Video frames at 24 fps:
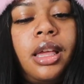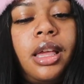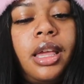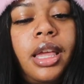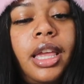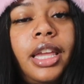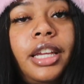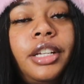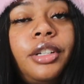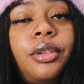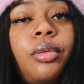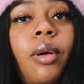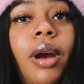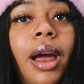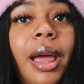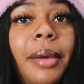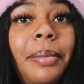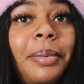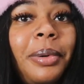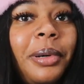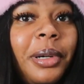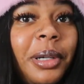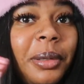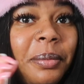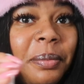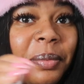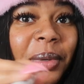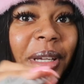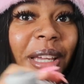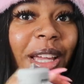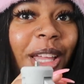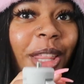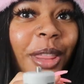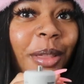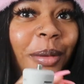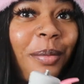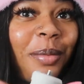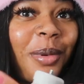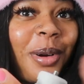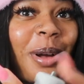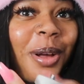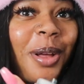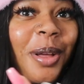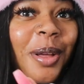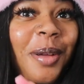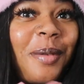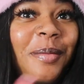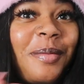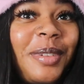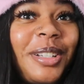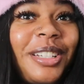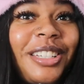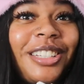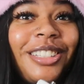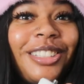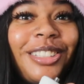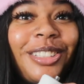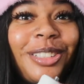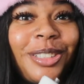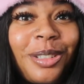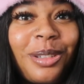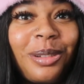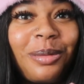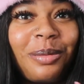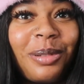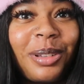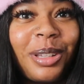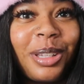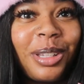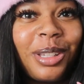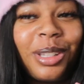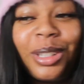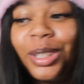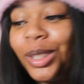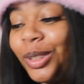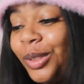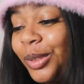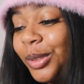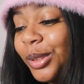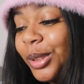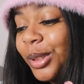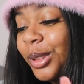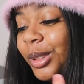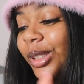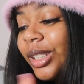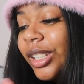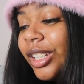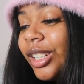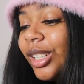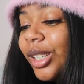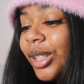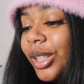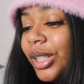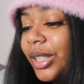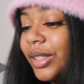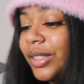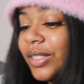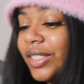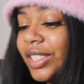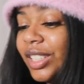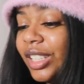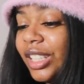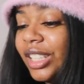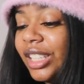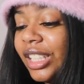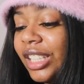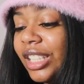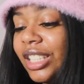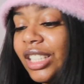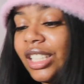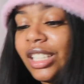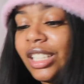a tripod bit at the bottom, which is super useful. Obviously, this